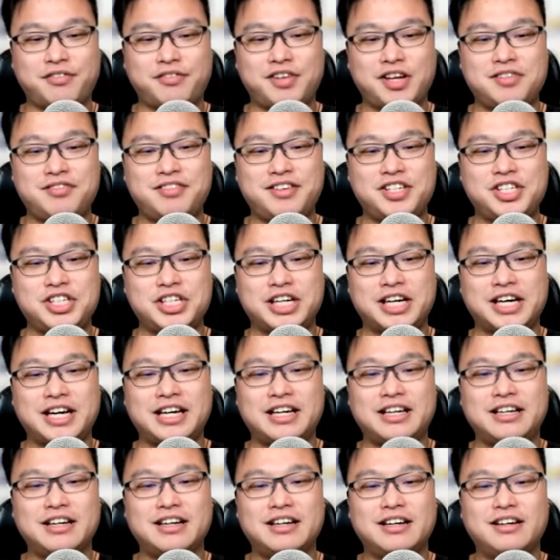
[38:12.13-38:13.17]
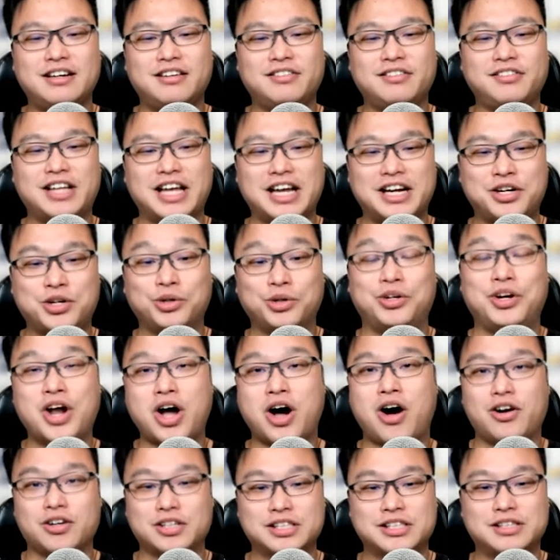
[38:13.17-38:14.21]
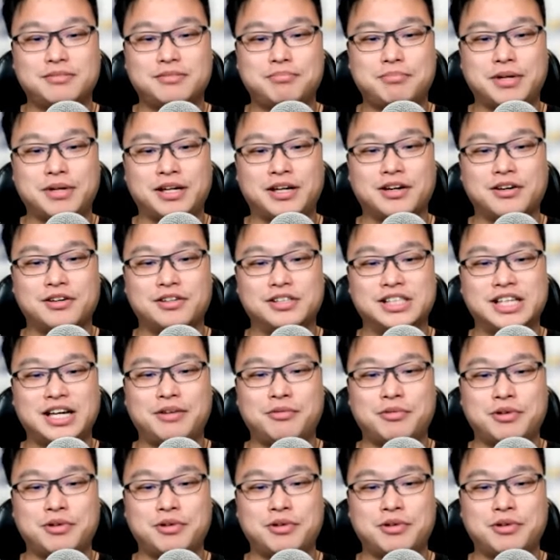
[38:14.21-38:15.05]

EVGA, they could not, because